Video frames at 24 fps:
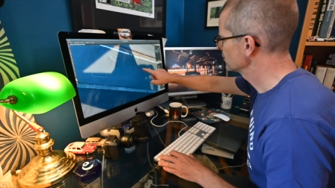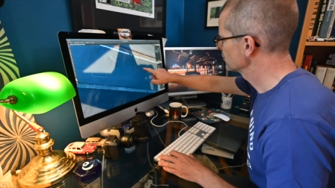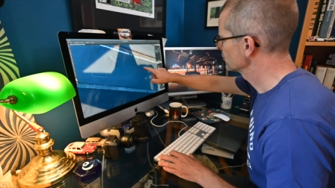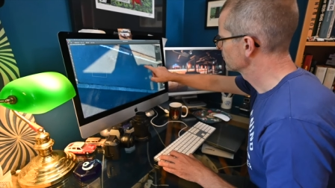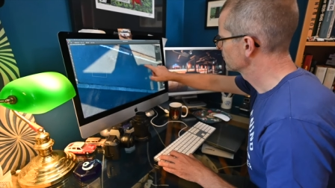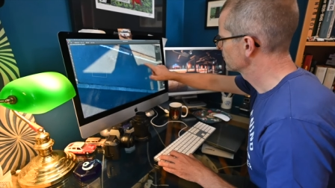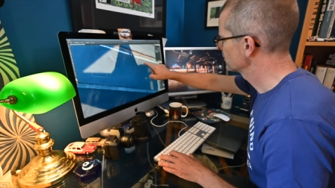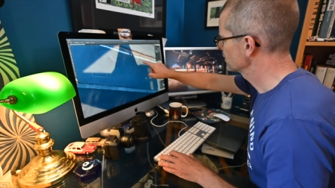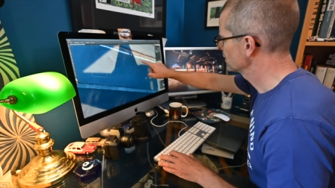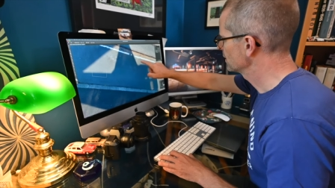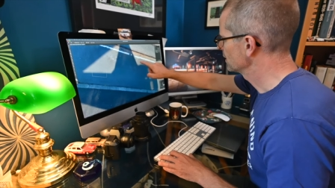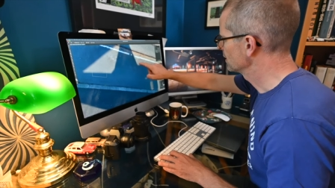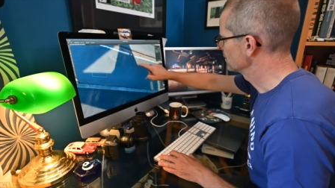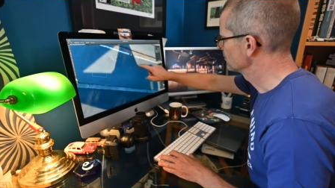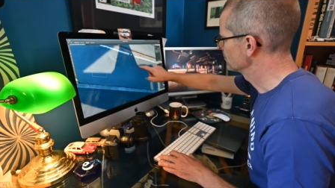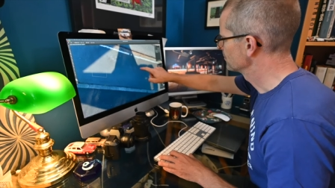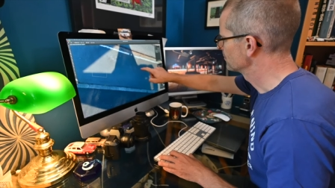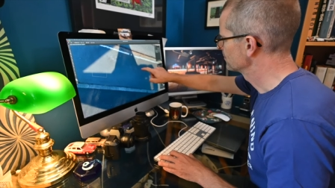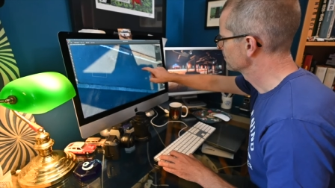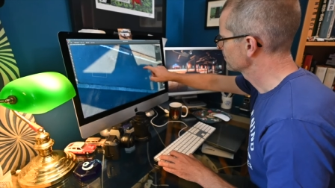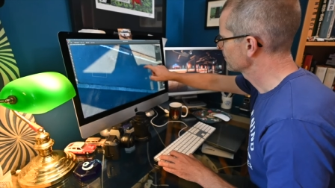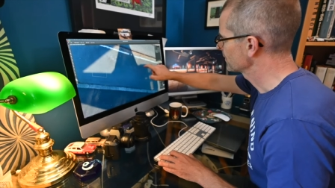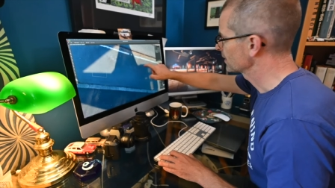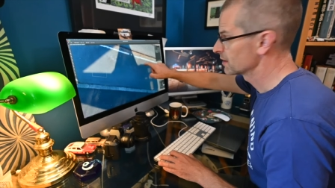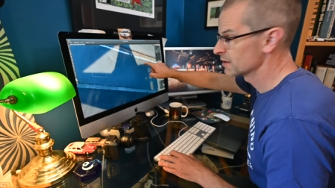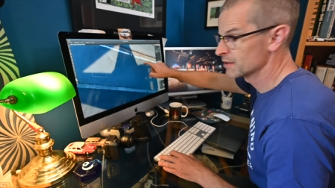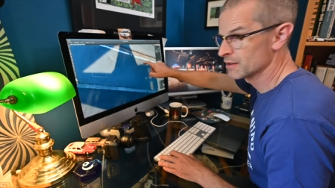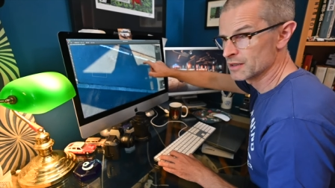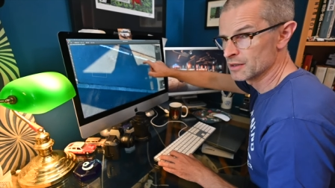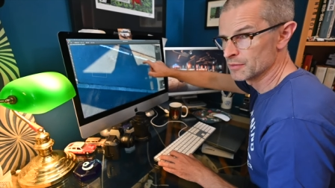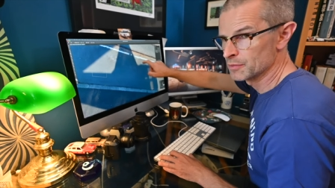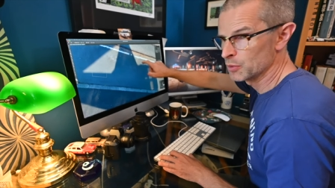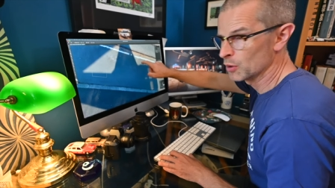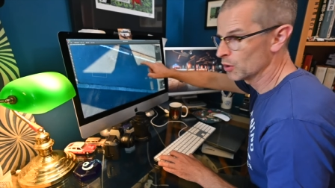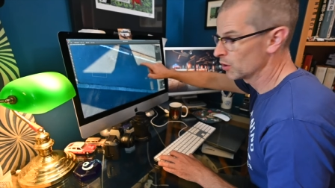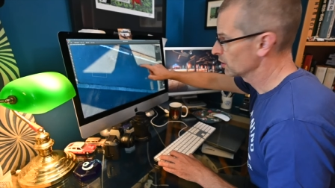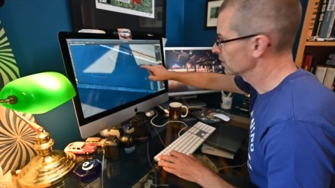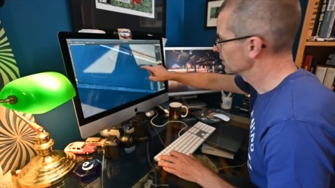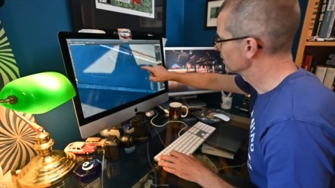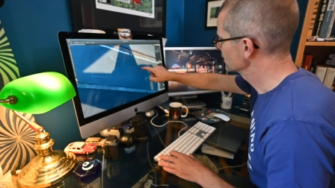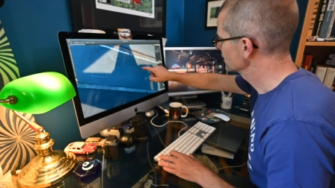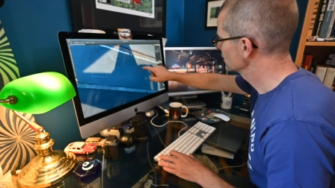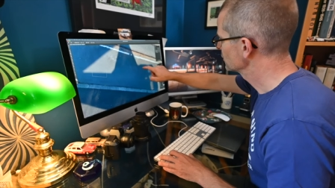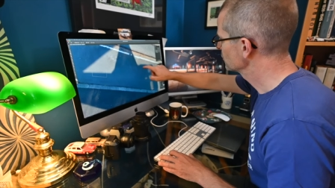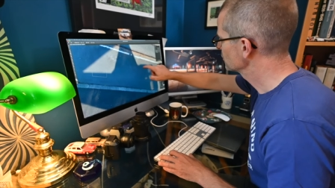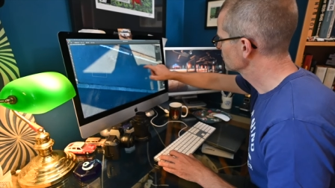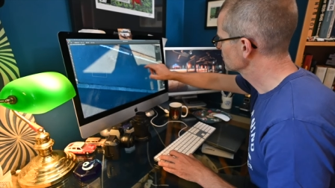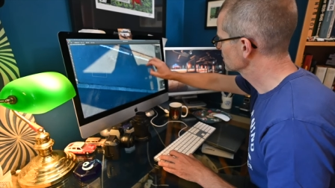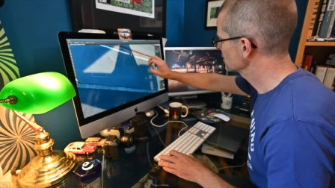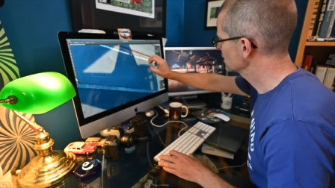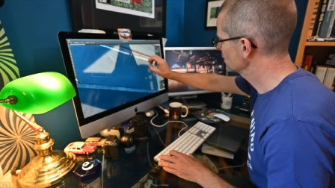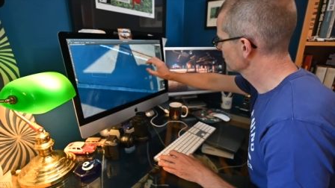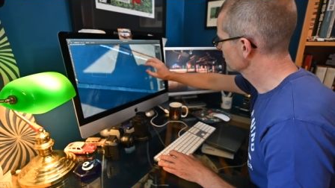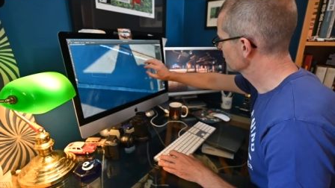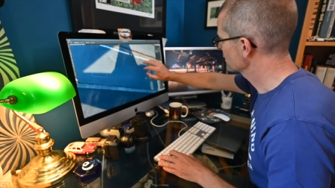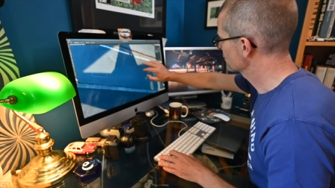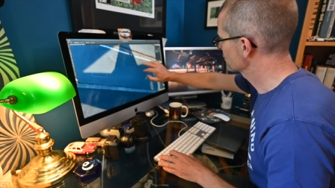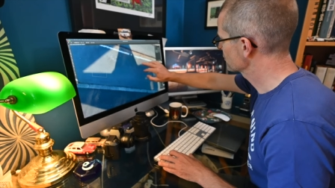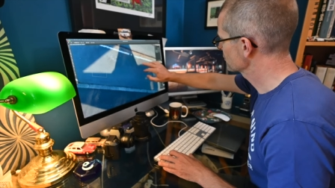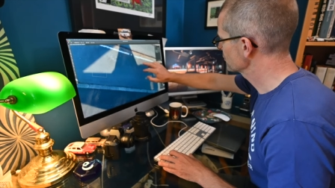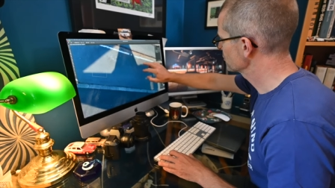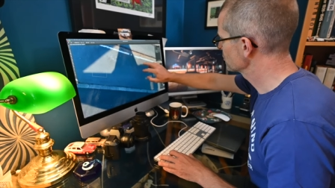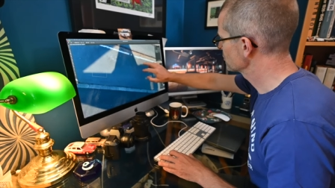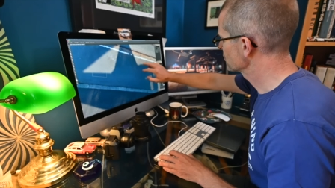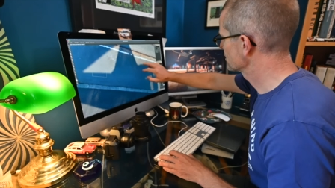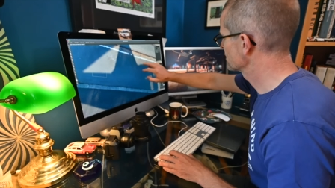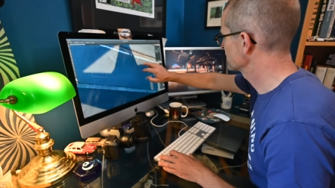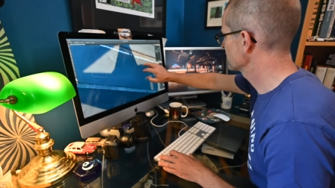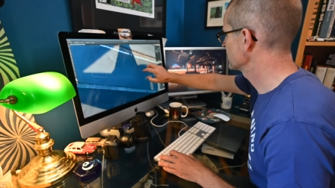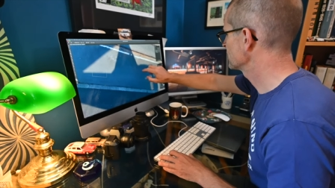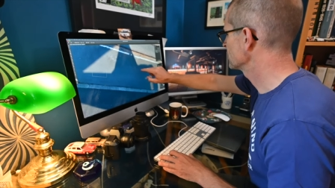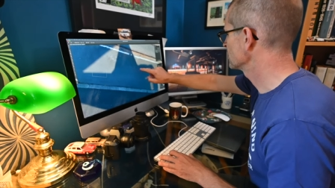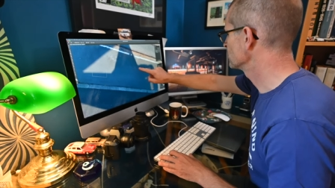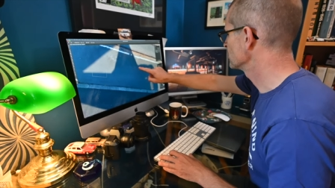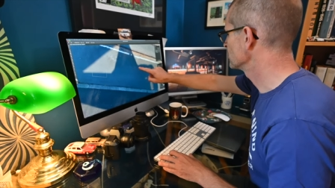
of um, the bollard going through the shadow